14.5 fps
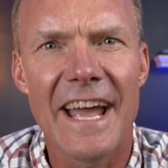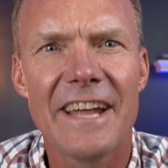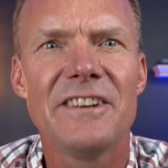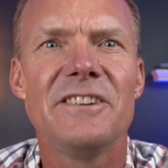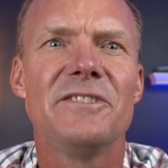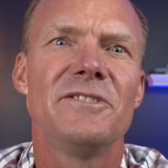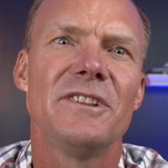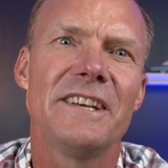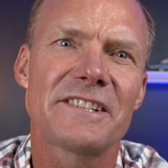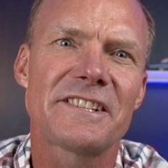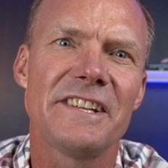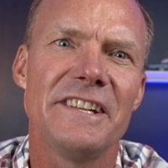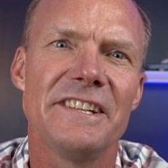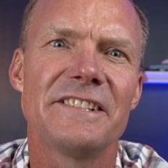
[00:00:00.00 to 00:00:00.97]
and new
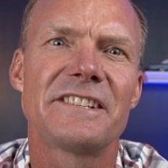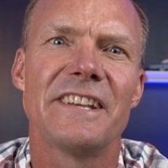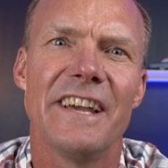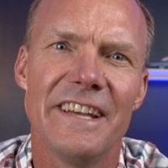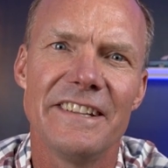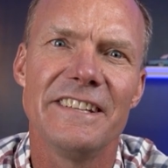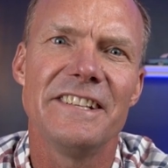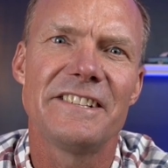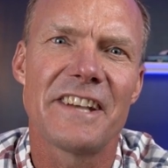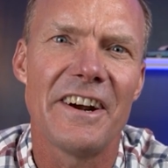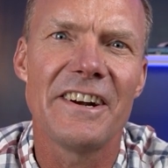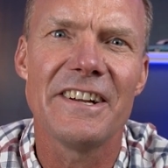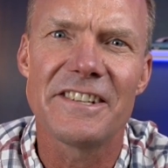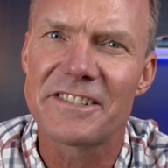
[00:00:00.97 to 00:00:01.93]
listings in these
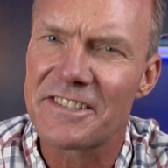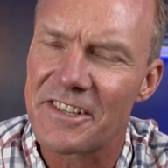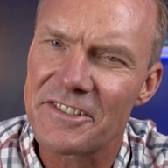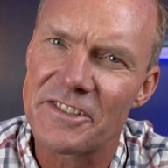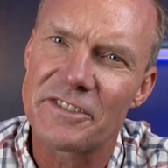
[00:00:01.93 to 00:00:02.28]
areas such